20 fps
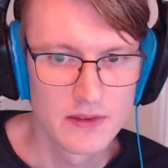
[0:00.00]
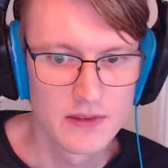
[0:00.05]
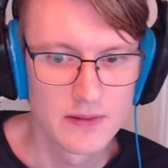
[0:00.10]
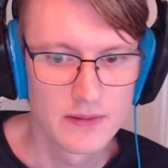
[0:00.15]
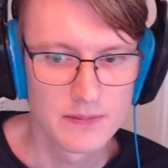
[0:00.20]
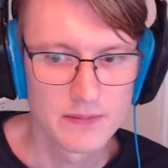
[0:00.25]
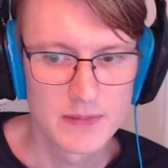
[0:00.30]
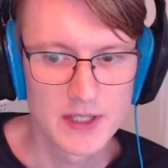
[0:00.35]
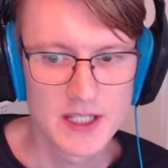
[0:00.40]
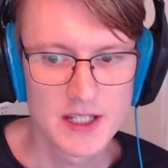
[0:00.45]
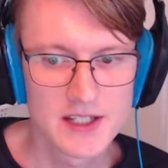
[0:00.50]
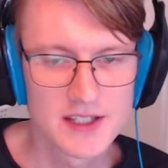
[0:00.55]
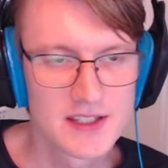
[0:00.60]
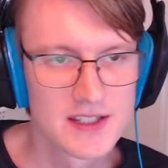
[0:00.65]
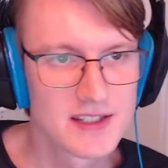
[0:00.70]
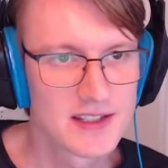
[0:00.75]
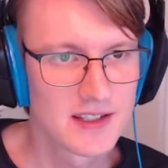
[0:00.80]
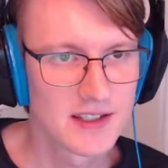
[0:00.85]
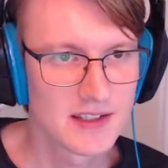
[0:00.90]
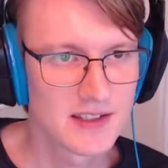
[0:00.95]
Because
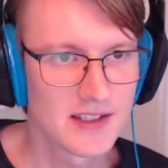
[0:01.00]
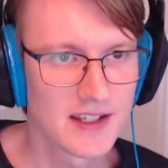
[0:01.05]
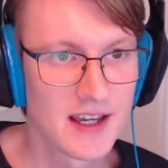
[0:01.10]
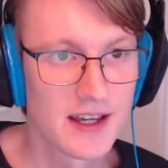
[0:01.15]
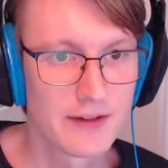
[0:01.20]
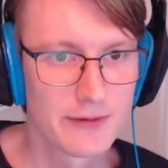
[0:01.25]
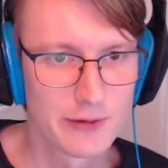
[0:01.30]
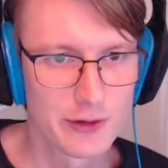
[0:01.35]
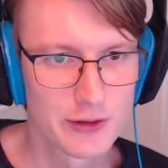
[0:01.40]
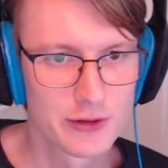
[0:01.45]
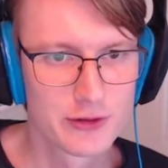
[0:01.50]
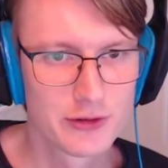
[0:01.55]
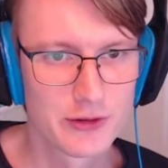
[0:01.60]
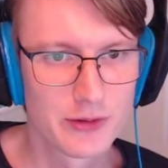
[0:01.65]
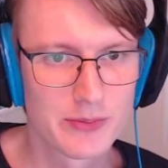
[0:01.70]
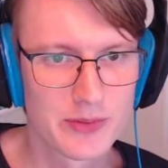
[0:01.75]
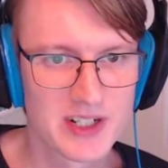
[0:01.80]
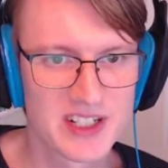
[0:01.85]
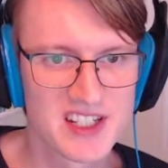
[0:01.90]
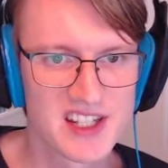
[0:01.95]
this is a virtual
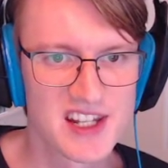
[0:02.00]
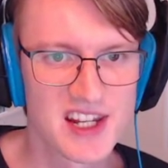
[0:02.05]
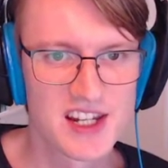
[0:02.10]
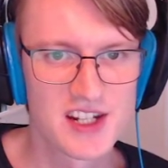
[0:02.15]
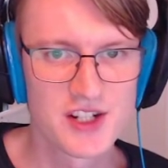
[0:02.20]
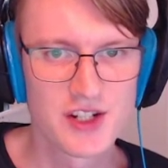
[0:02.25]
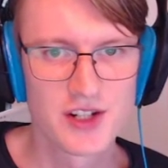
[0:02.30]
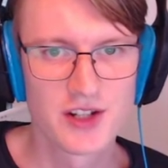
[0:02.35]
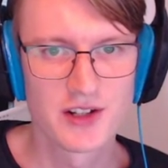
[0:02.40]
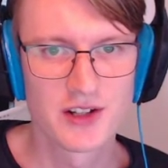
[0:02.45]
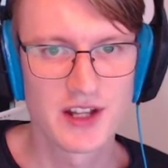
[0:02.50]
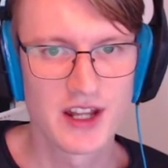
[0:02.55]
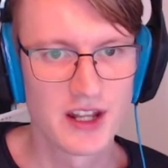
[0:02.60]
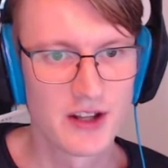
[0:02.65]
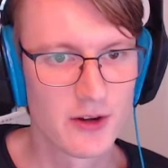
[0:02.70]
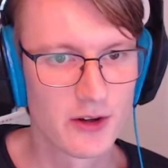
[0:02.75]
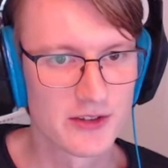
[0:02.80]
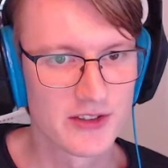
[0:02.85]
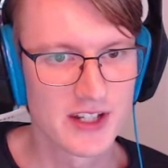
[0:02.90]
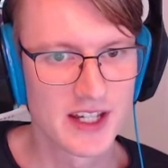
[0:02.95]
presentation and
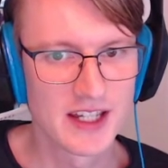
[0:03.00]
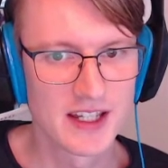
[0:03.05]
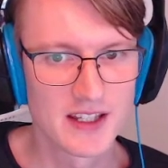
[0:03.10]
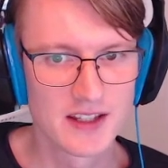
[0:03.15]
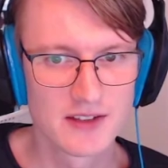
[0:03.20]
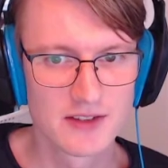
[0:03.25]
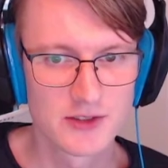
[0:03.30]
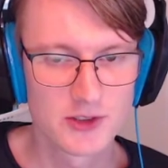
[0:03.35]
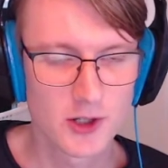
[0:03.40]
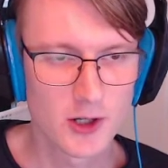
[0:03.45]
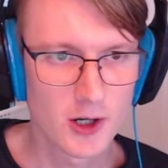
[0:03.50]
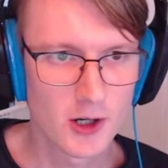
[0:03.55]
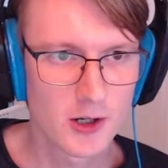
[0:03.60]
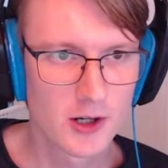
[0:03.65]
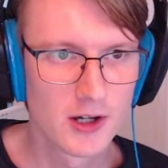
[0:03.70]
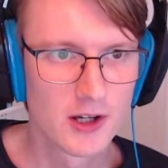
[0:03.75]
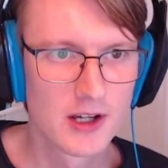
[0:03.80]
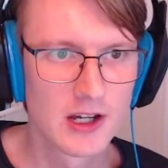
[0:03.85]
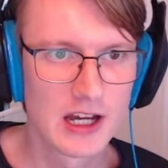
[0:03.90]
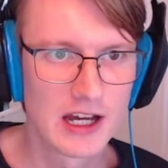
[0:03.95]
not a talk,